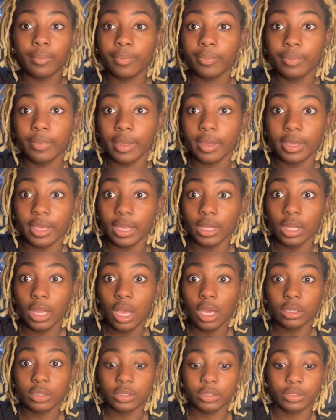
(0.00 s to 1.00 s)
get lost,
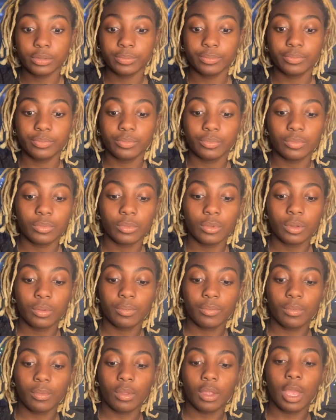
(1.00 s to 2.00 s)

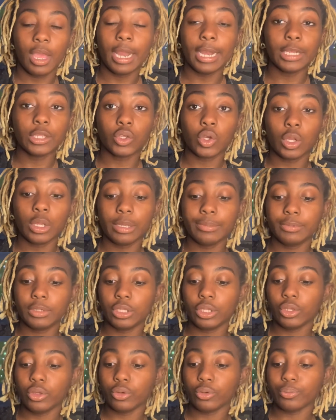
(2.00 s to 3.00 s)
and it's all up to
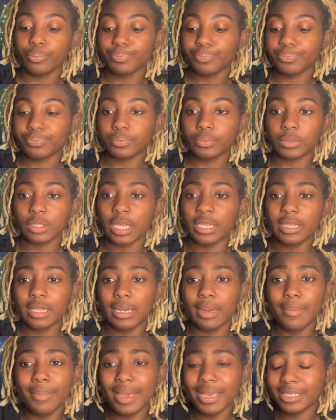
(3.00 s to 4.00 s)
you. It's an
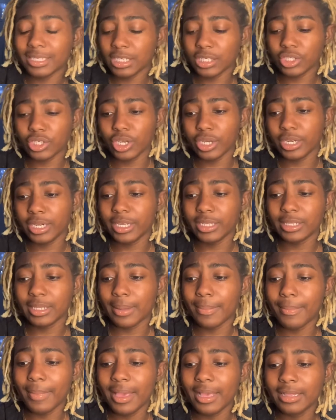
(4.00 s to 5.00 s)
amazing journey. It's an
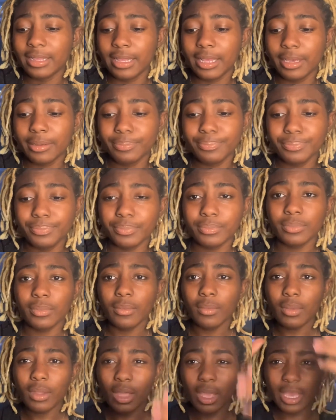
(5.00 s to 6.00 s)
amazing
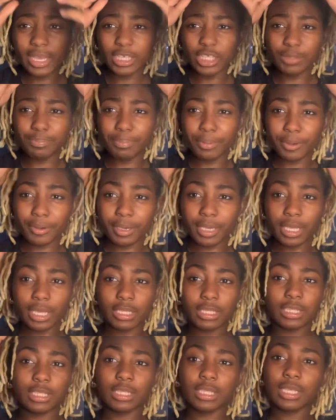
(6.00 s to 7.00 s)

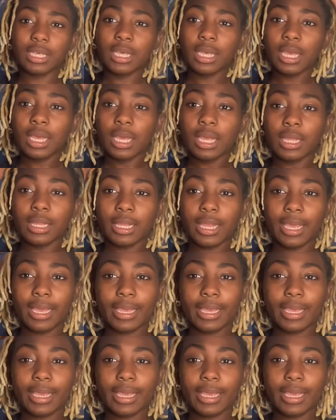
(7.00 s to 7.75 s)
experience. Like,